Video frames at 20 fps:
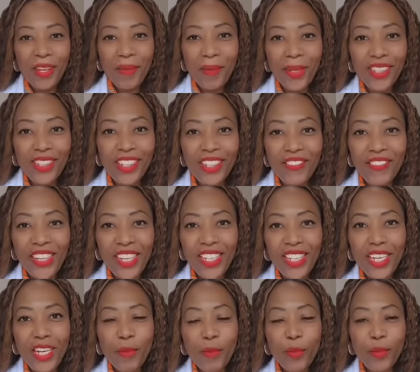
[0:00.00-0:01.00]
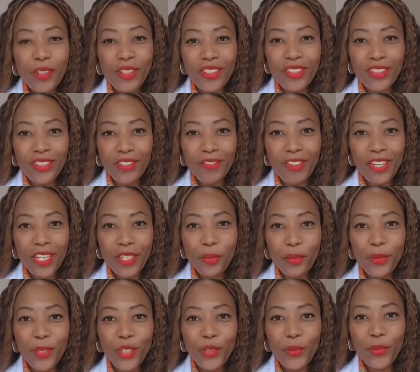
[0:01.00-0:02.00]
I'm Dr. Ivana, board certified
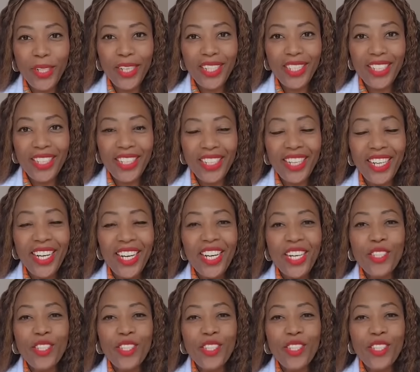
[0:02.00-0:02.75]
OBGYN here.